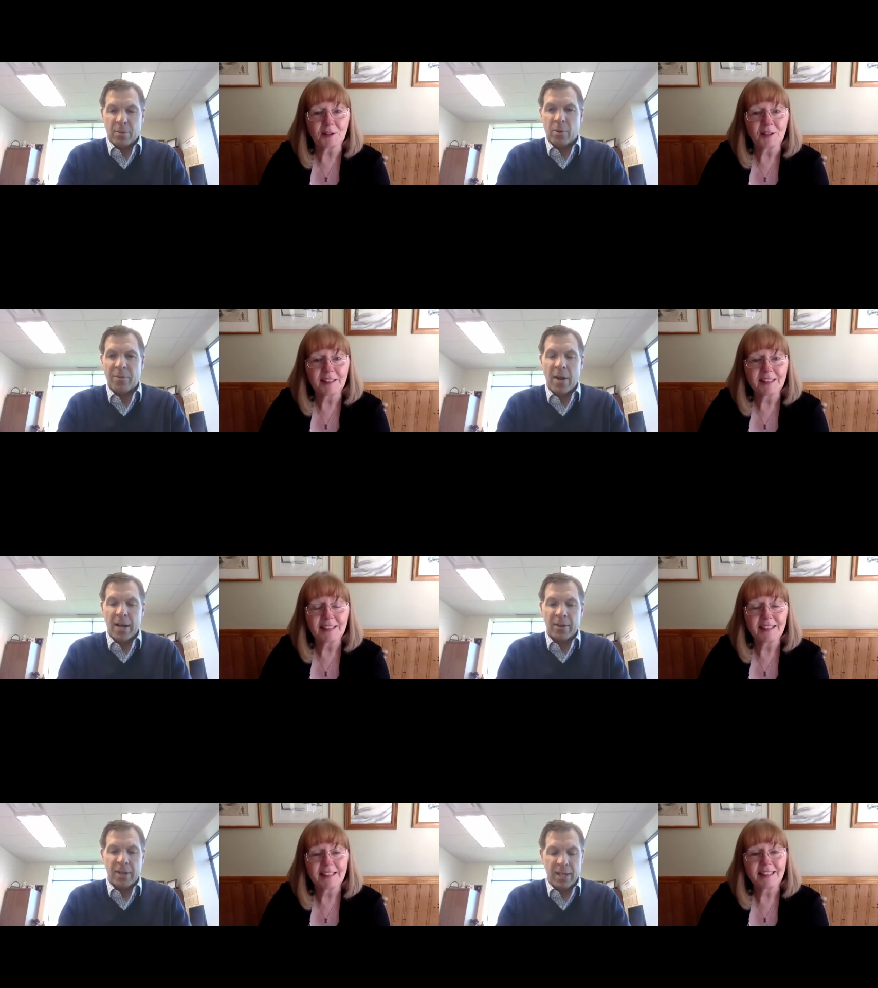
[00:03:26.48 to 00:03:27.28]

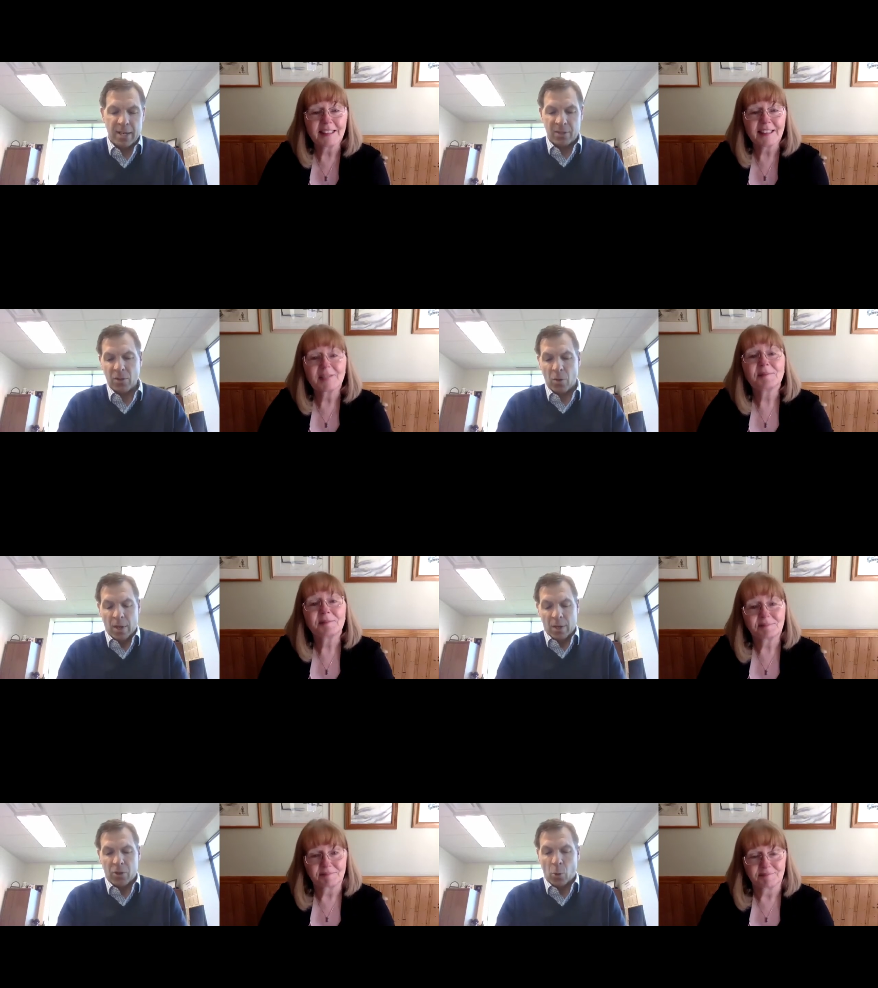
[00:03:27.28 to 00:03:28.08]
Speaker 1: refinery. Yes.
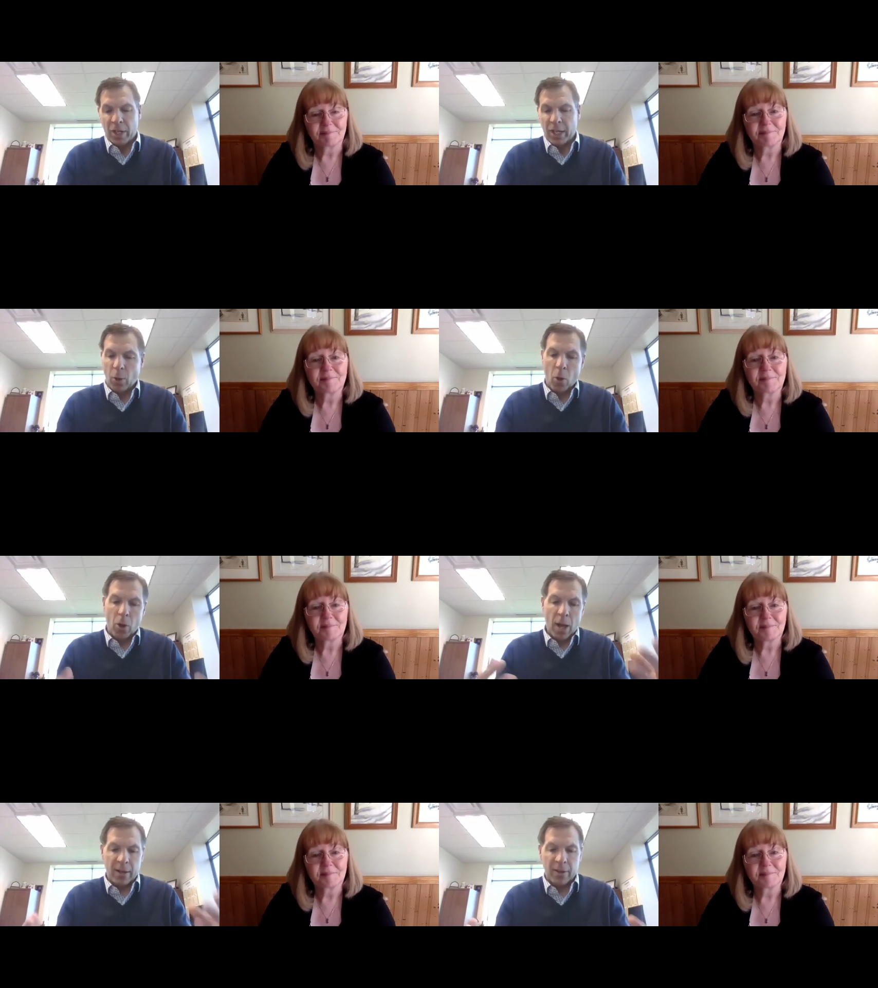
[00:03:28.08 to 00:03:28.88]
So so when you get
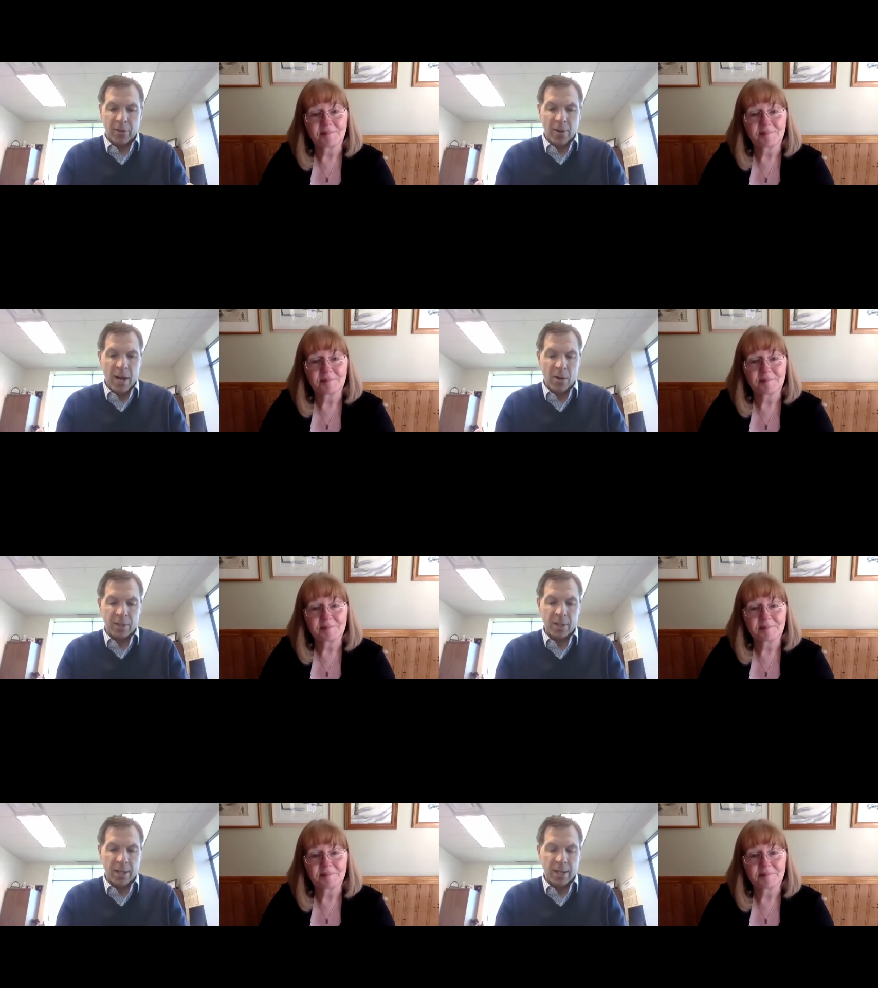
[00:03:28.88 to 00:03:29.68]
oil out of the
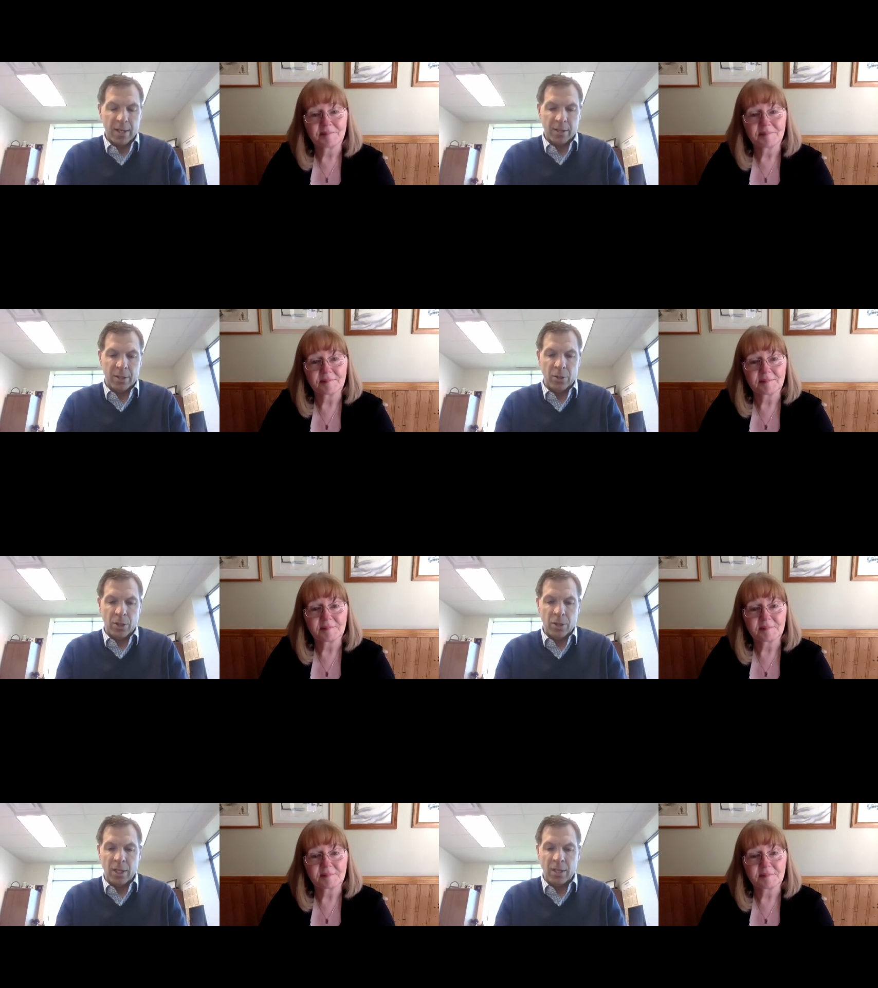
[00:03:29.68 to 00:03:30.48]
ground, uh, you
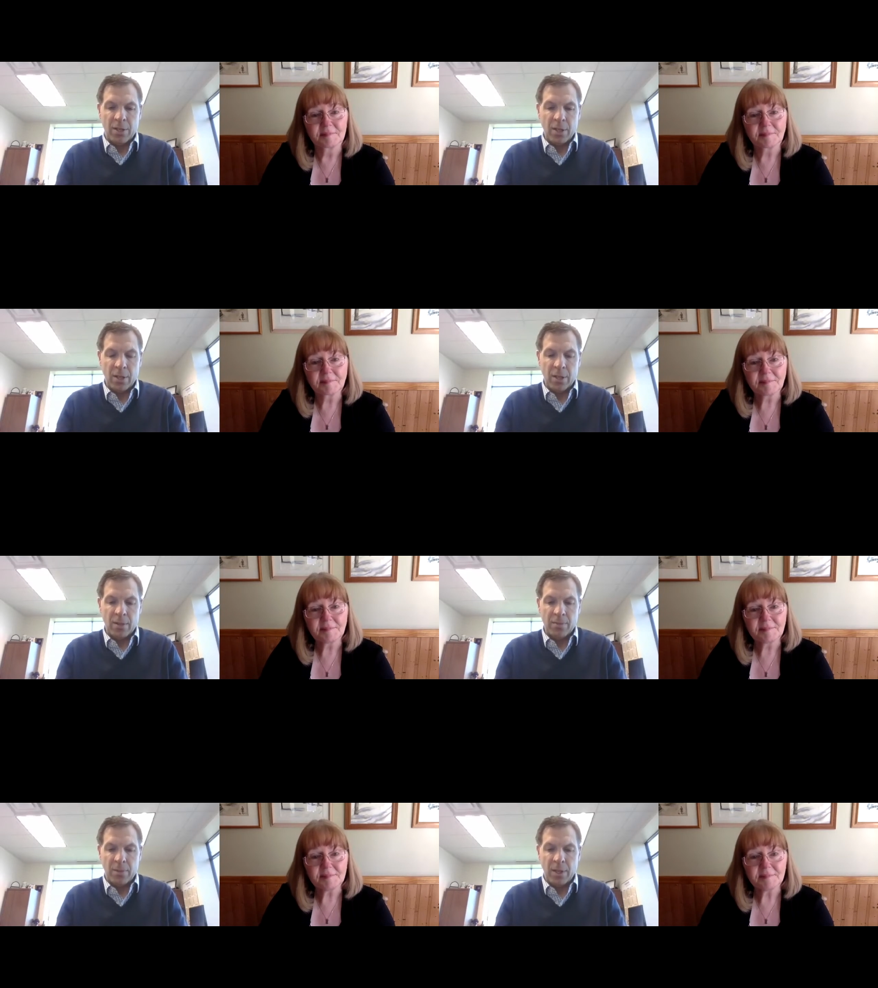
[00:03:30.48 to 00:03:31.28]
you need
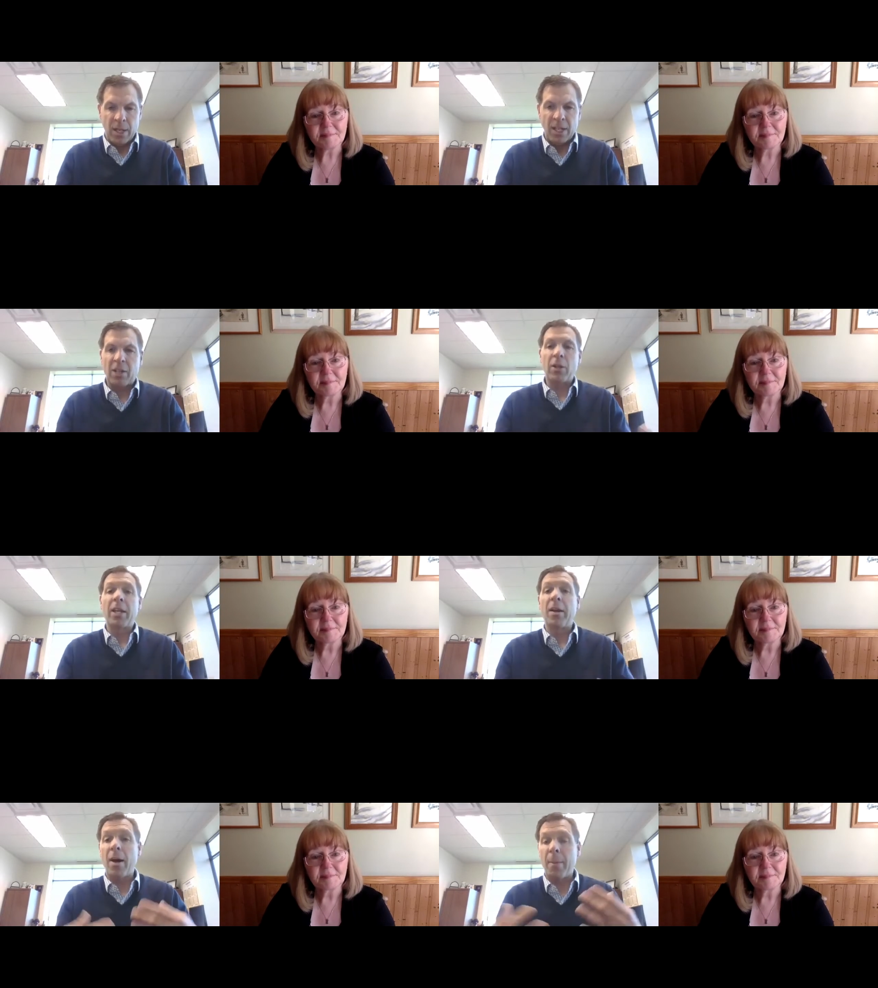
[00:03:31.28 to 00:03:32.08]
to you need to clean
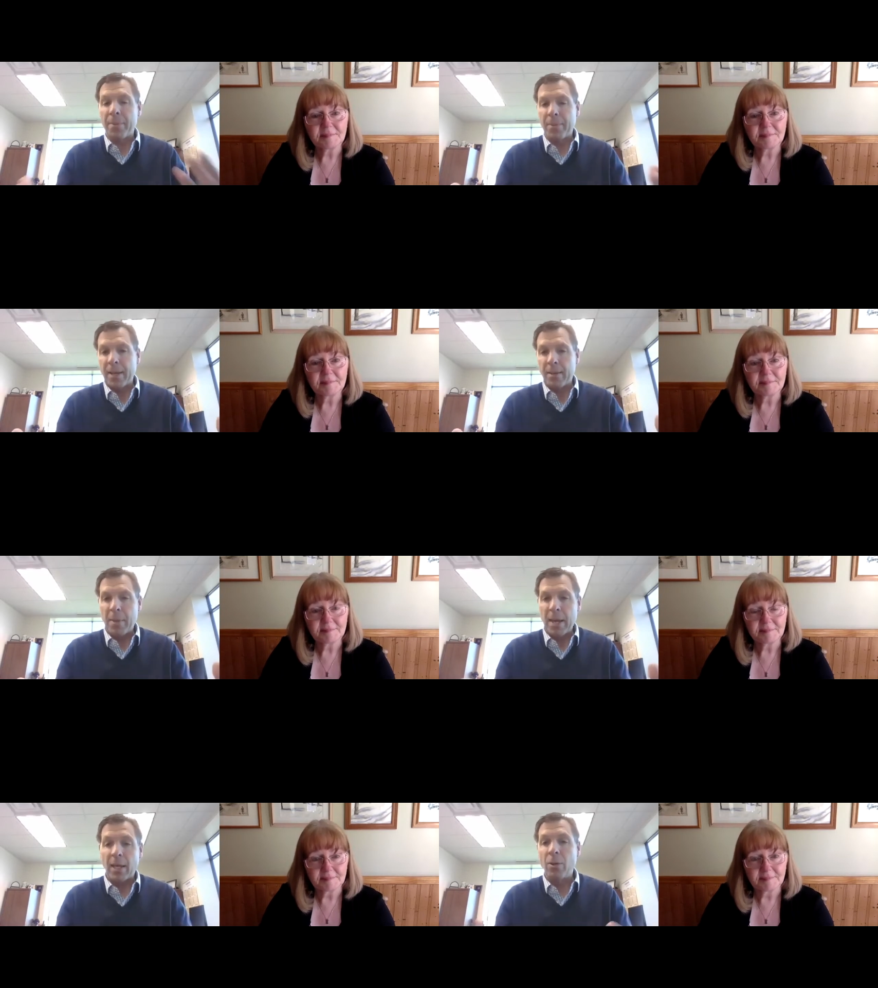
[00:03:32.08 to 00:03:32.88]
it up and
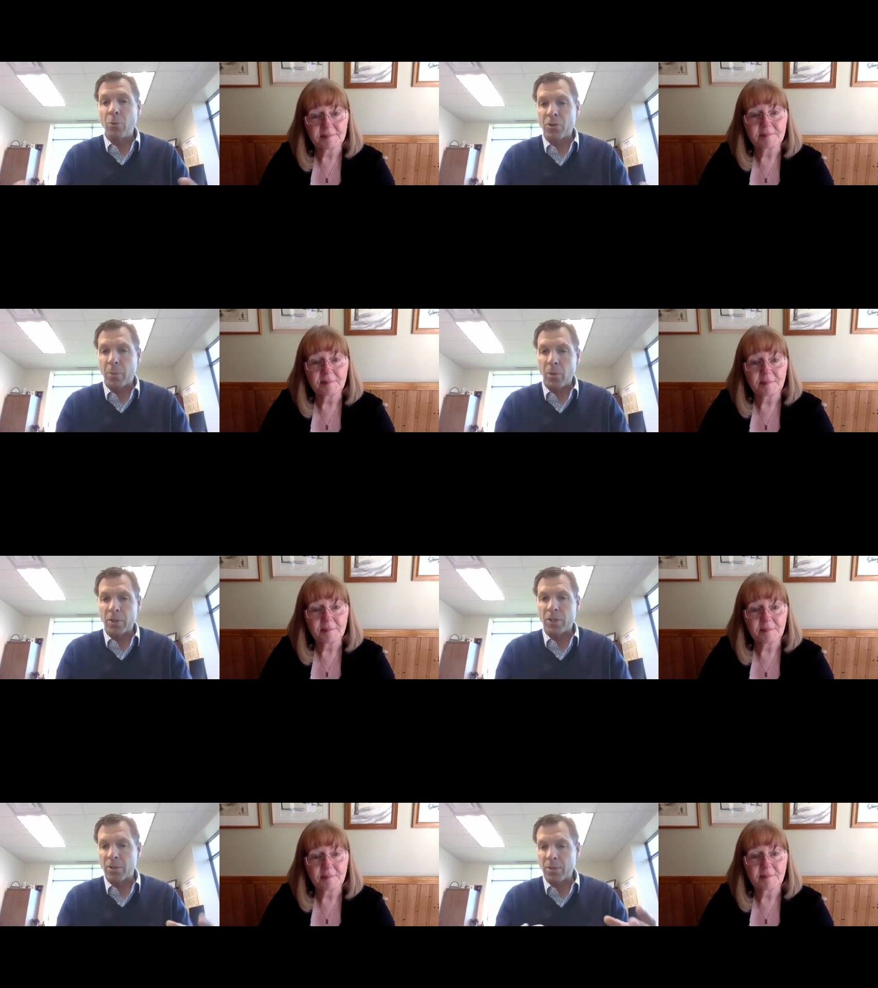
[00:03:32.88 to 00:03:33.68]
make it usable,
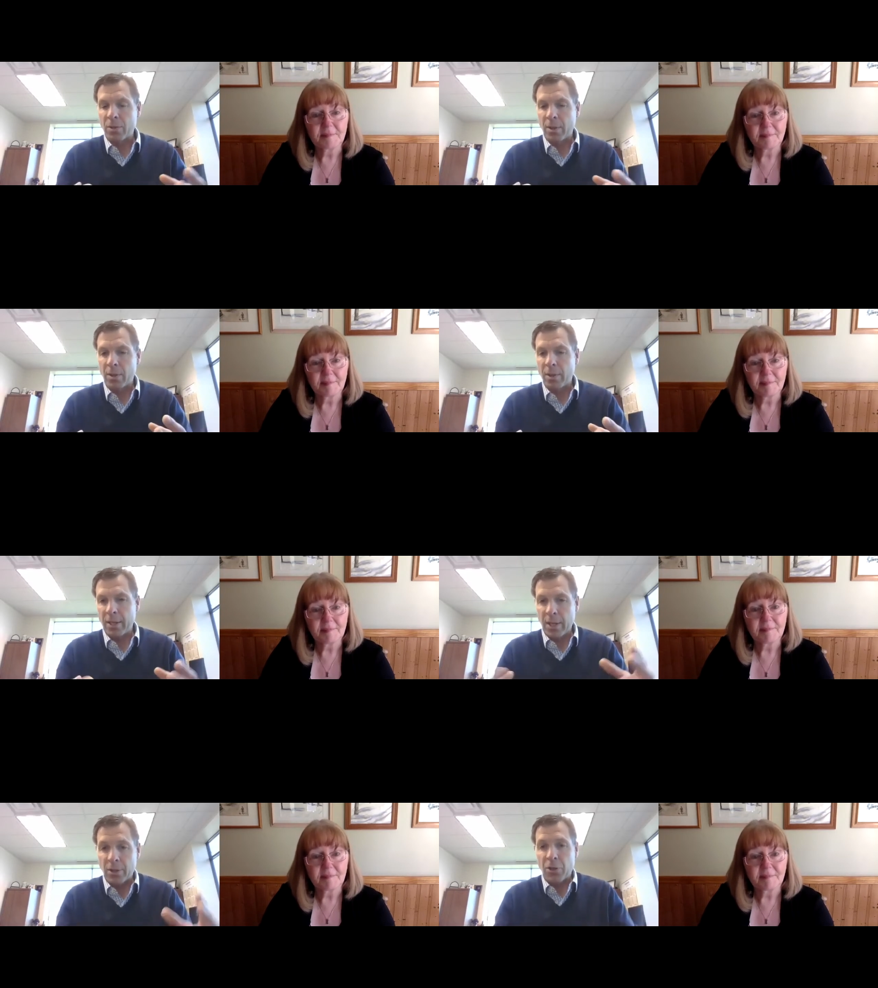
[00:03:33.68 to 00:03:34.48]
which is uh,
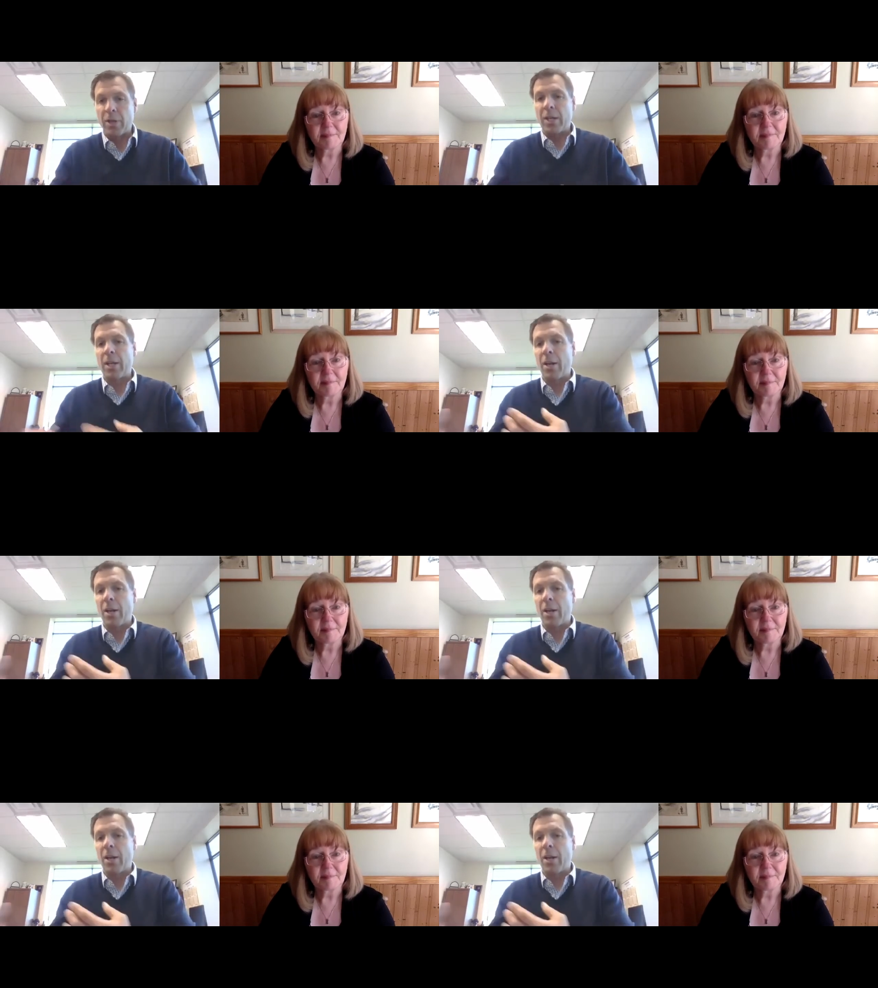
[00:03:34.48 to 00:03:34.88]
and, and turn it into